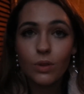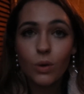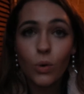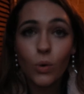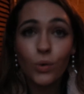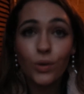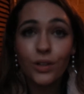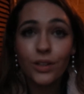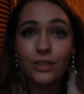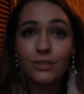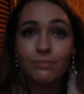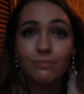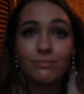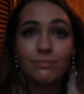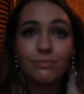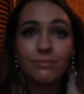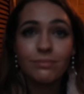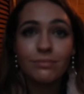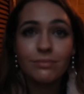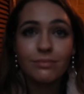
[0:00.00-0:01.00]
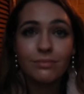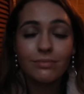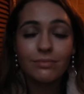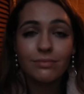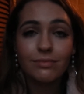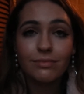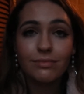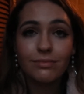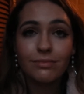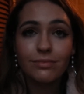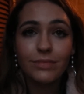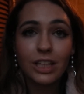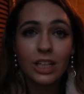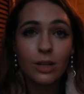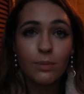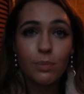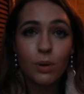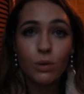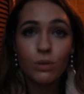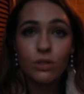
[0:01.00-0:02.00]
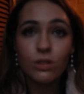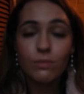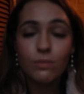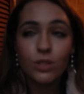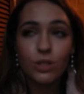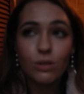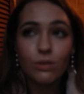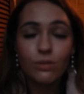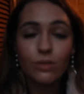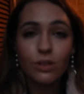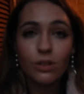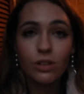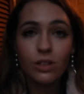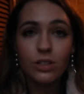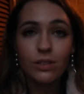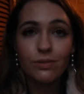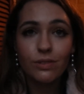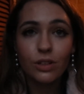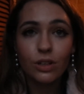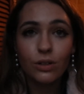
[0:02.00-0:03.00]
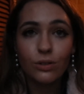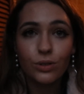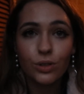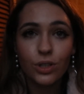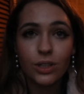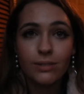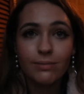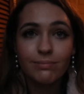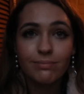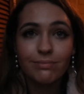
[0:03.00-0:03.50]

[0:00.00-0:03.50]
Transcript: or they could post them to you if you're in a different country.